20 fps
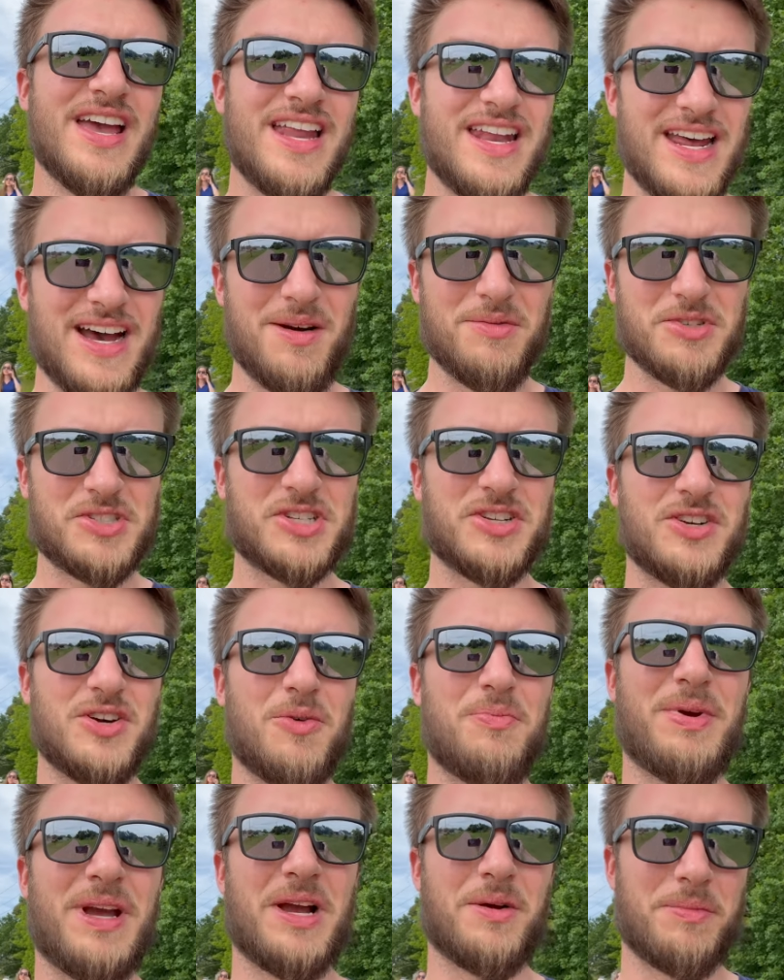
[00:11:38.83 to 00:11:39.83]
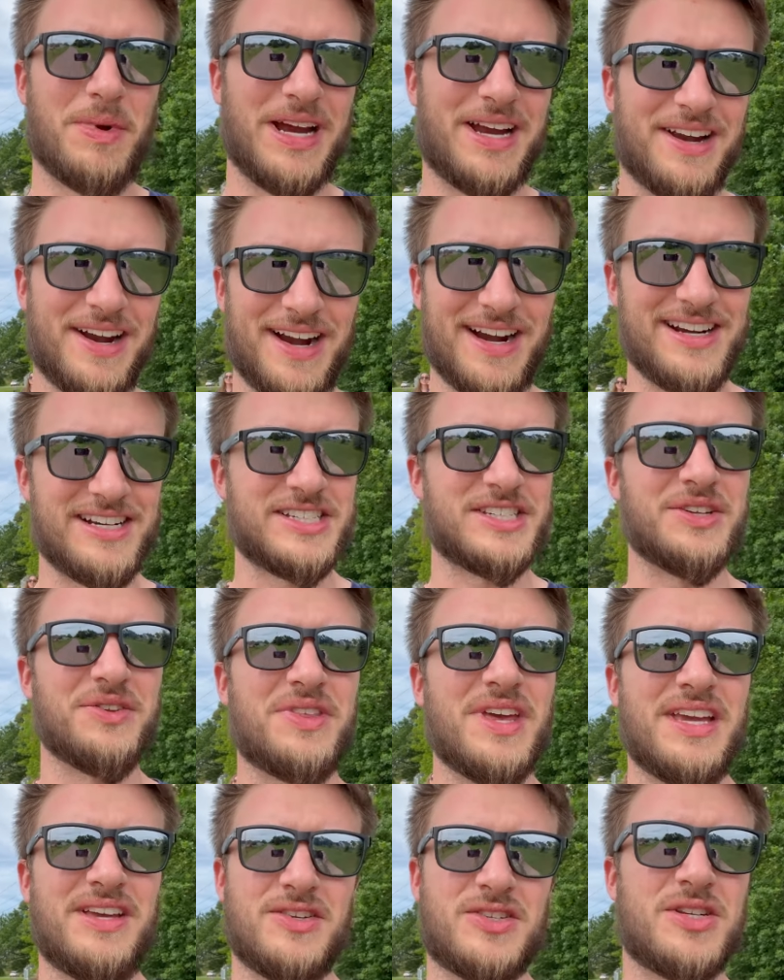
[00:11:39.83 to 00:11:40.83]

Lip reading: Now I'm just gonna go pick up my car. So thank you